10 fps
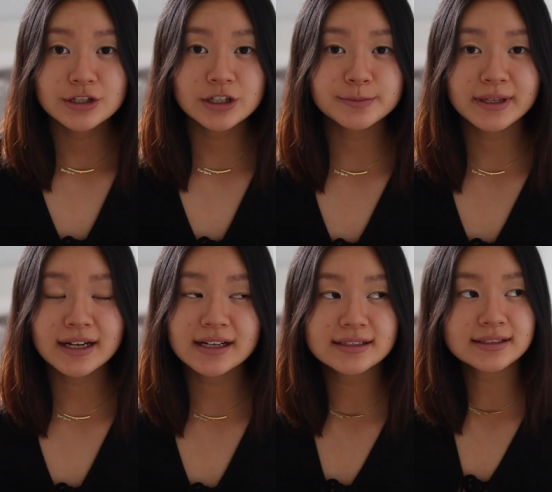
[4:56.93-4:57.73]
just
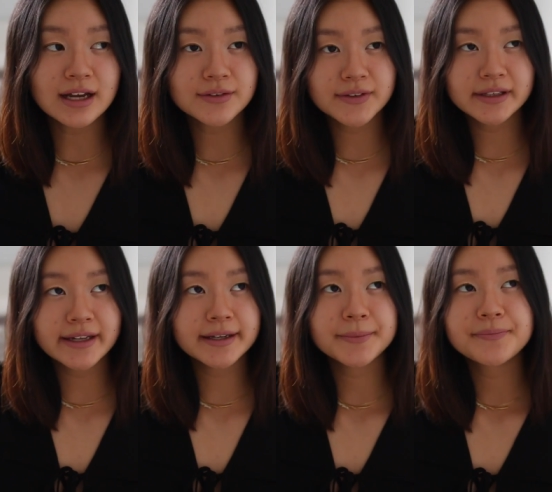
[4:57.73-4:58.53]
because I feel
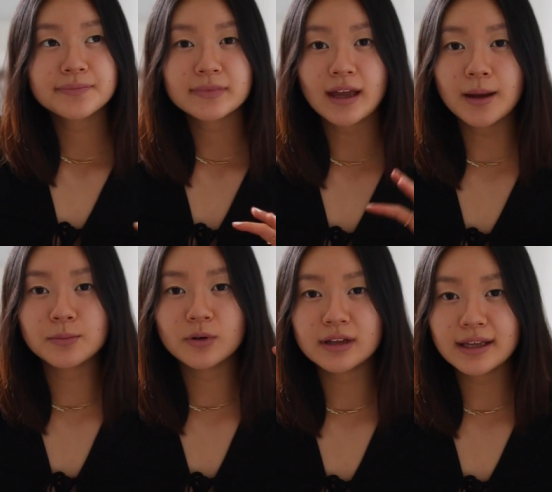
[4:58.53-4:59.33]
like
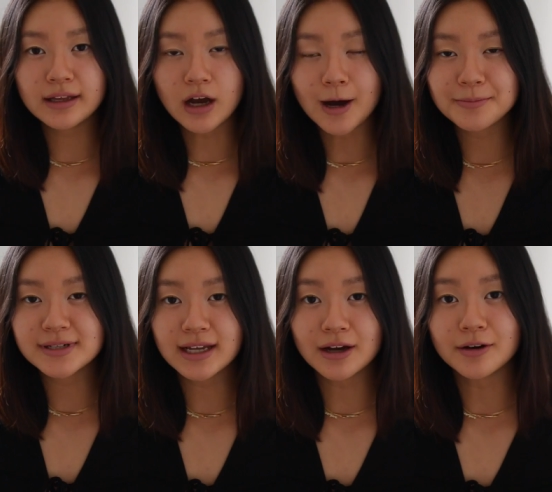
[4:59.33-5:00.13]
I'm really
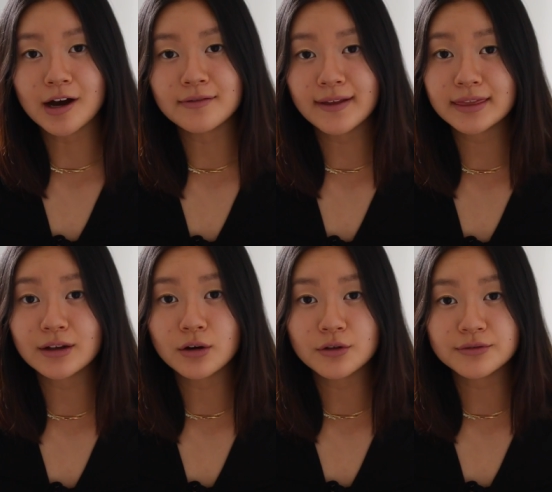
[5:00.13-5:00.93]
opting out of like
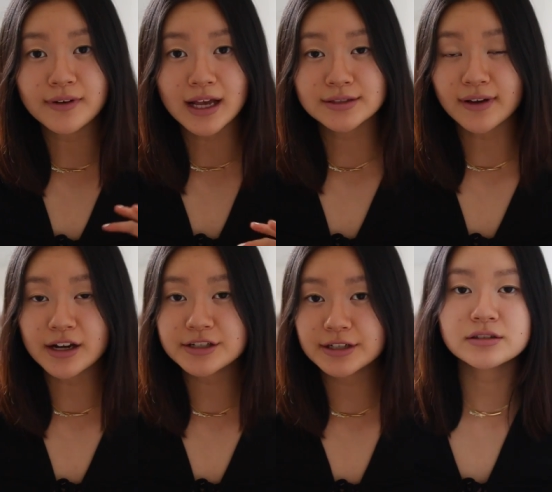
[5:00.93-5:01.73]
the whole fast
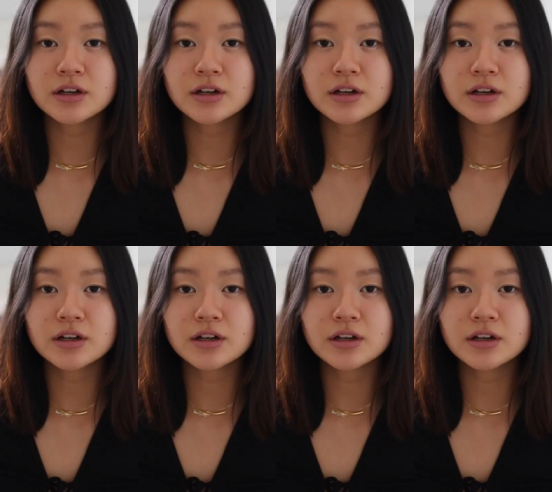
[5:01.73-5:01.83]
fashion.